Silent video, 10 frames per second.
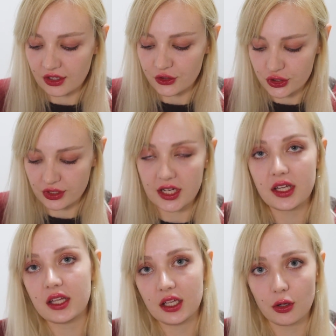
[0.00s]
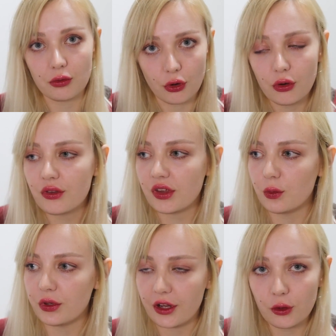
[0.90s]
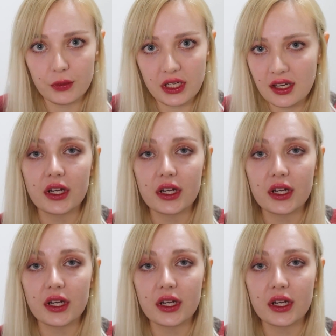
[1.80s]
if should anything go wrong, they would help me.